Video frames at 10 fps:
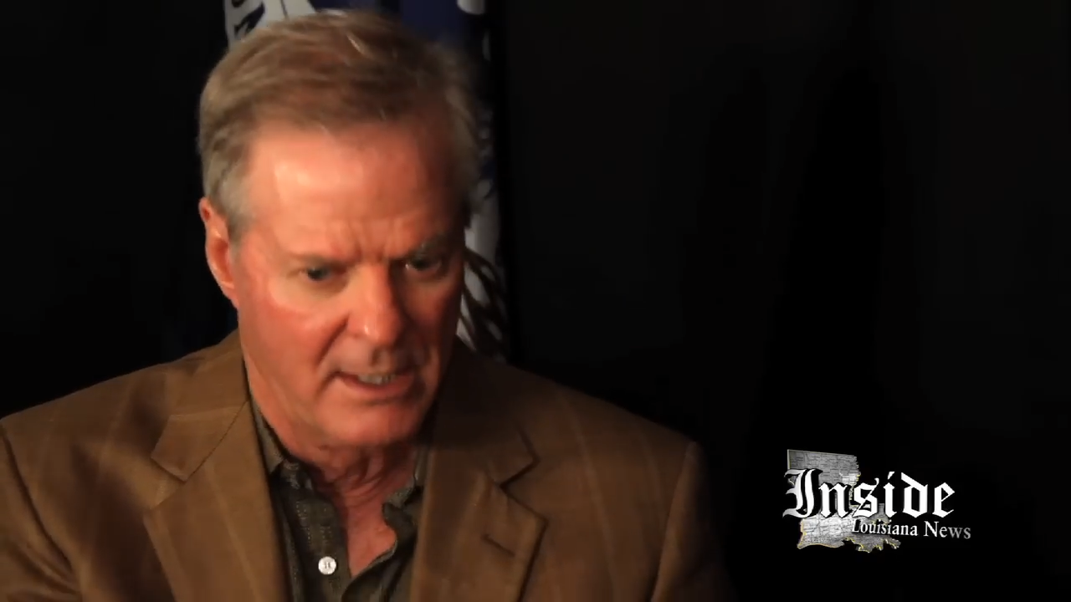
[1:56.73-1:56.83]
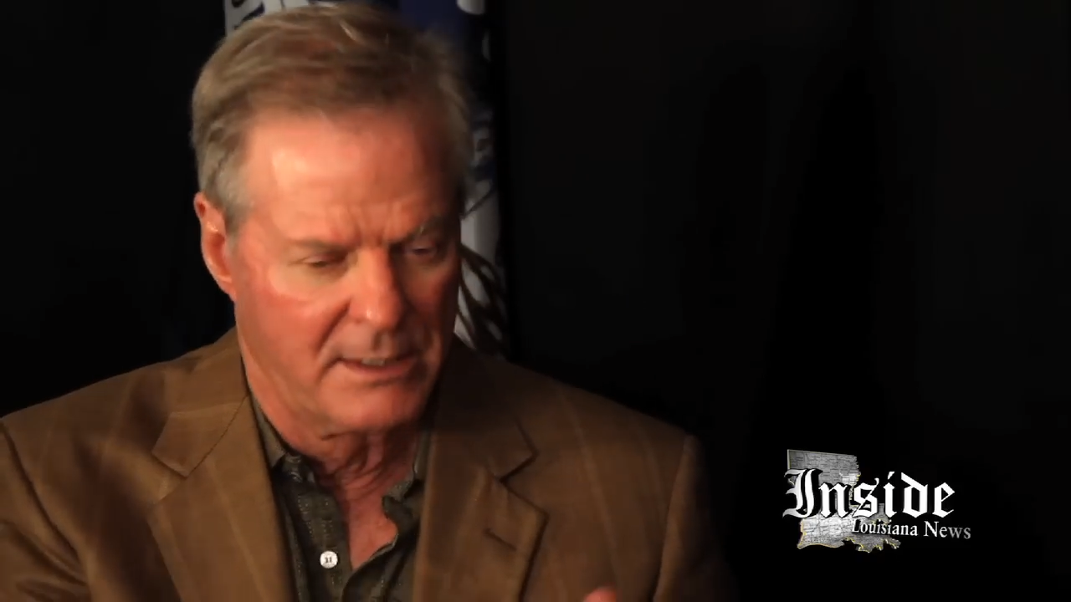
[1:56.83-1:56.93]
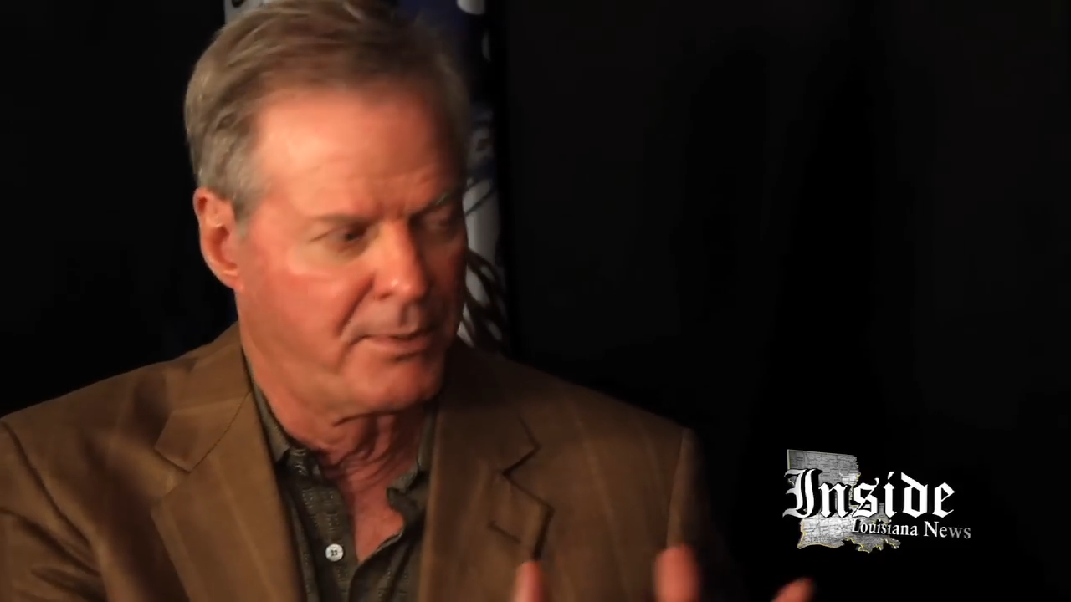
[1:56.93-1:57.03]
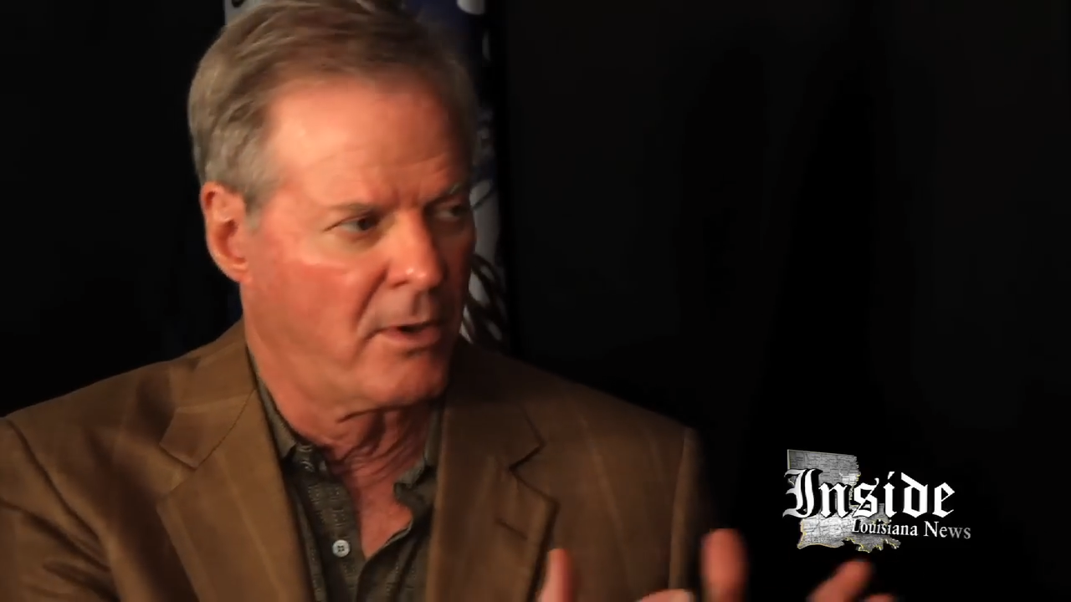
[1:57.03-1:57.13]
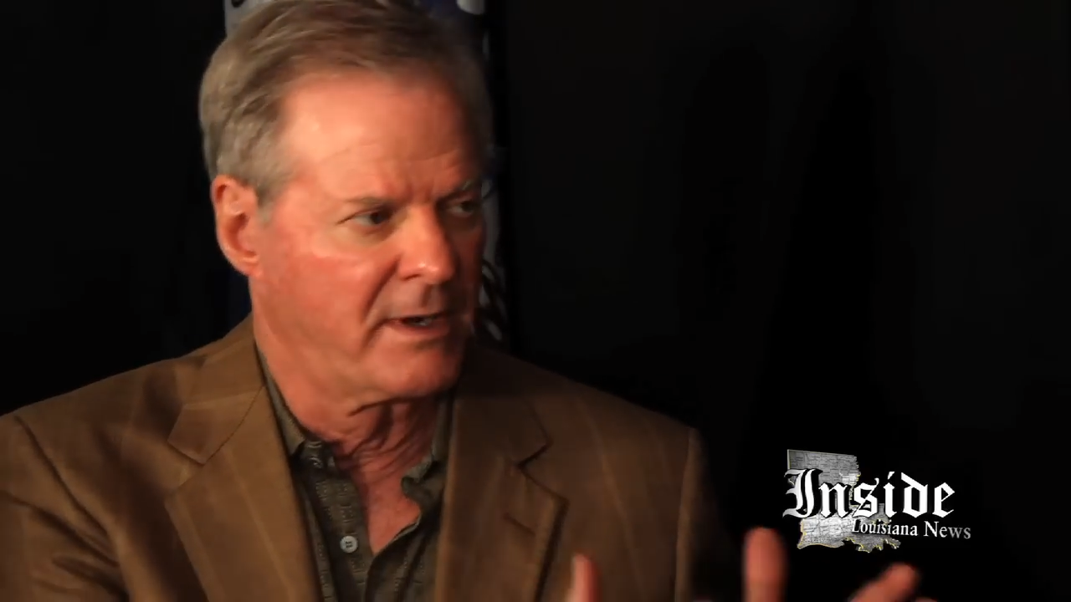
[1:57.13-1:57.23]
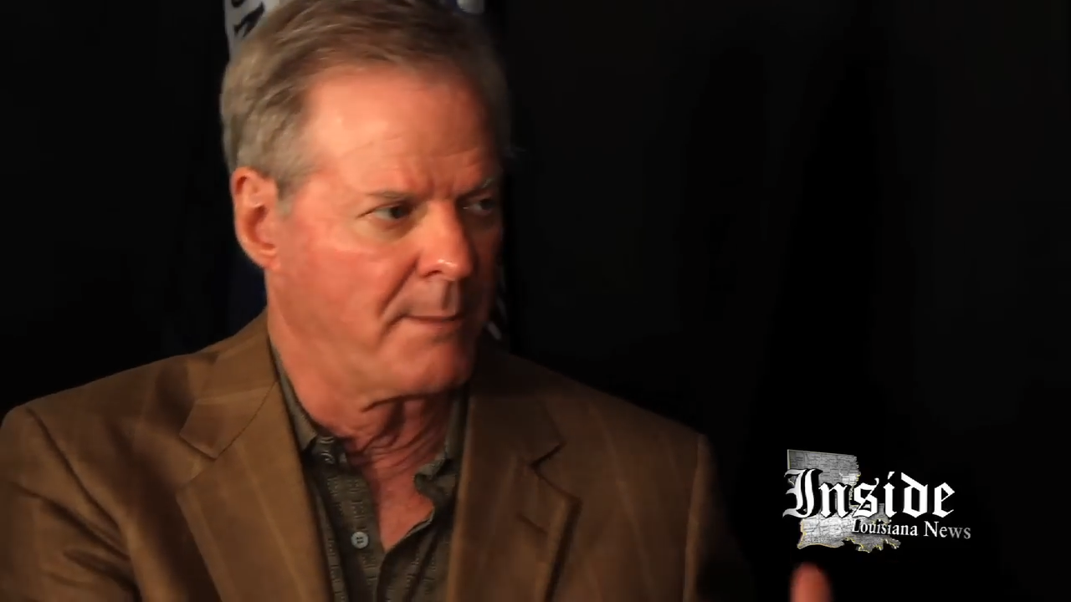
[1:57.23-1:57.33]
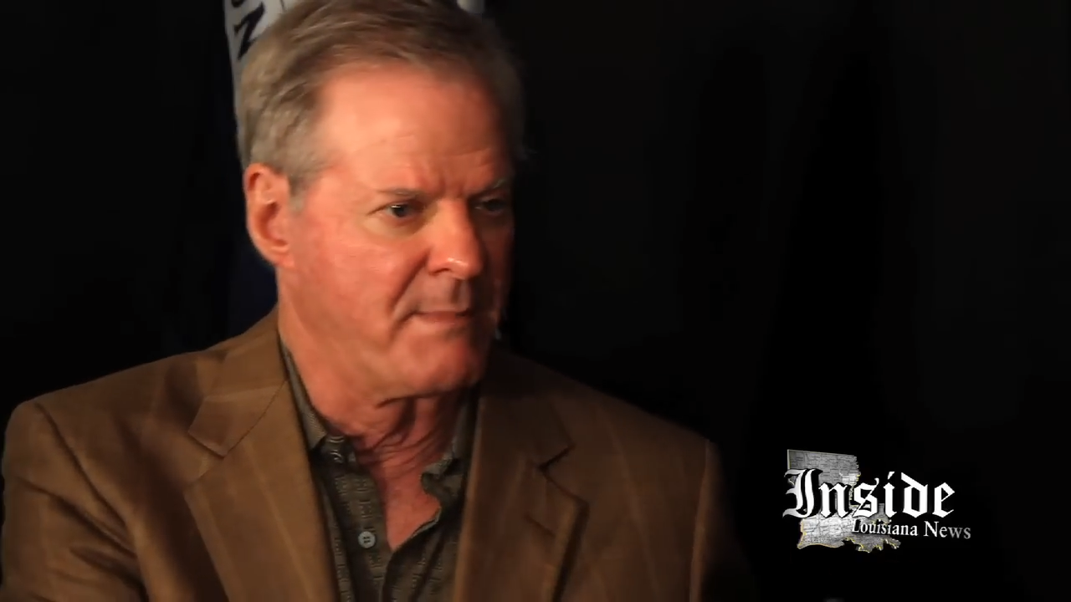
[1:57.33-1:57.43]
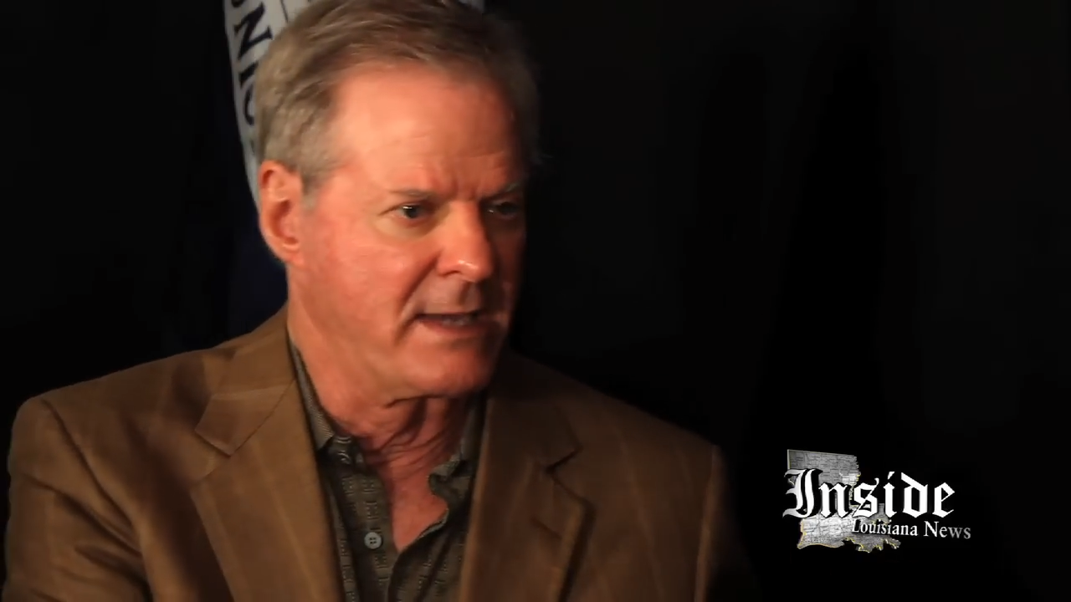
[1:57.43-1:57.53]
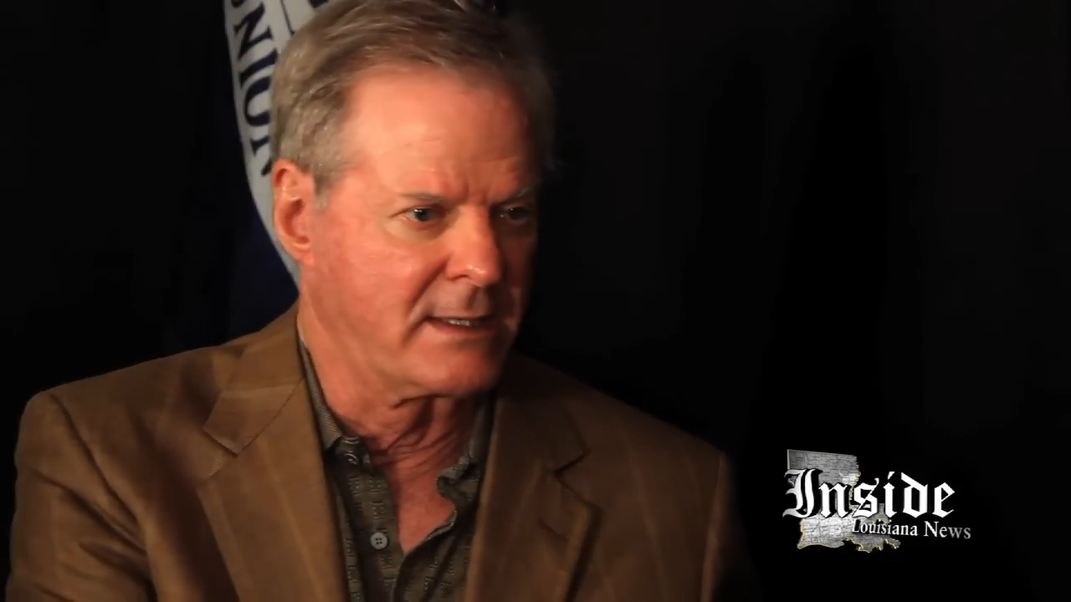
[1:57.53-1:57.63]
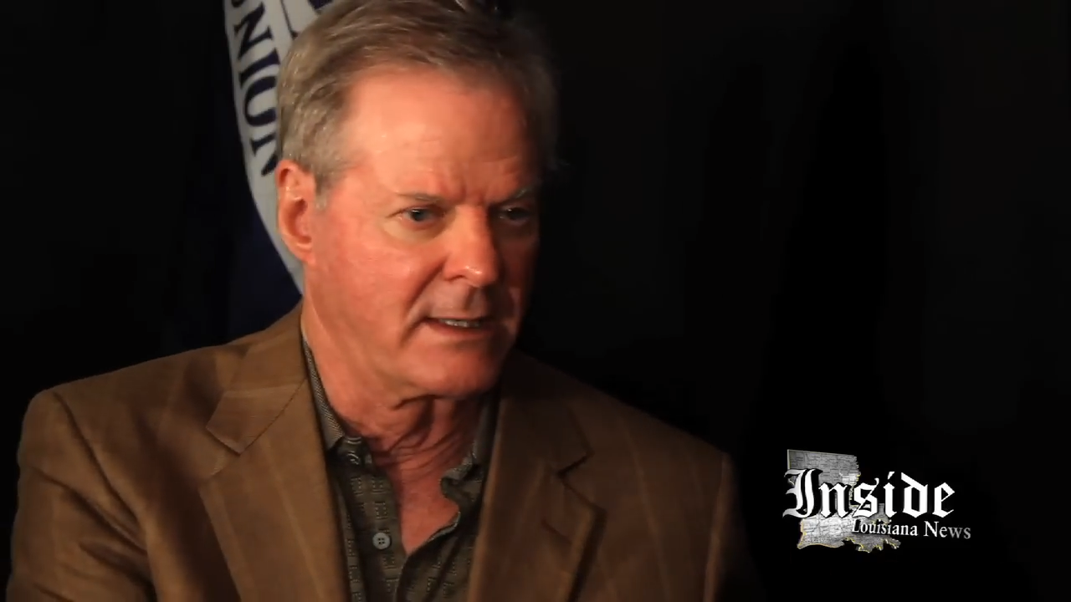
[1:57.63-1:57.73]
The point I'm
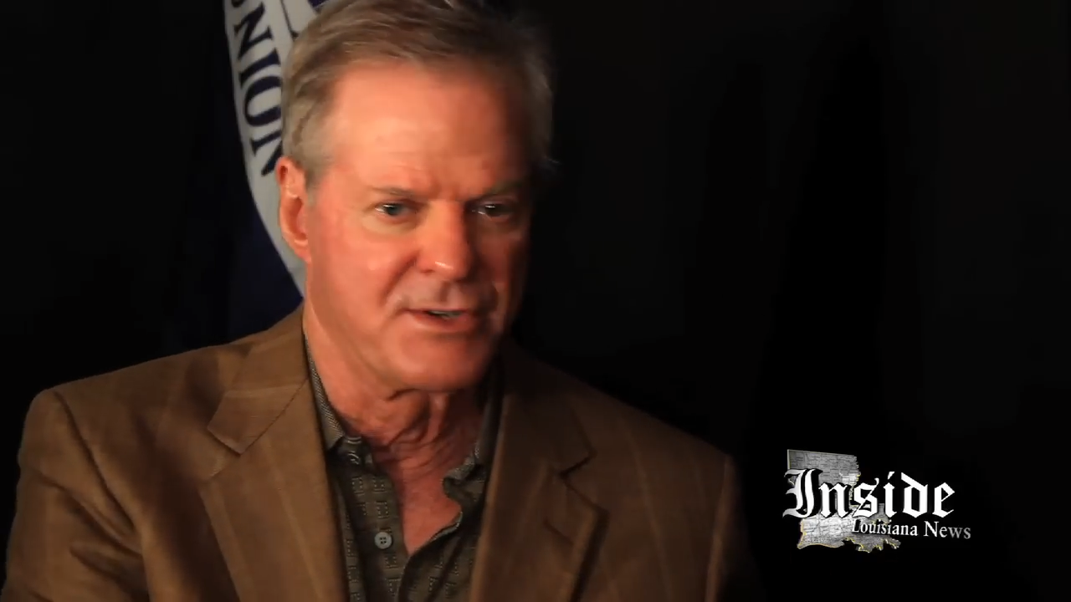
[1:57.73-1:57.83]
making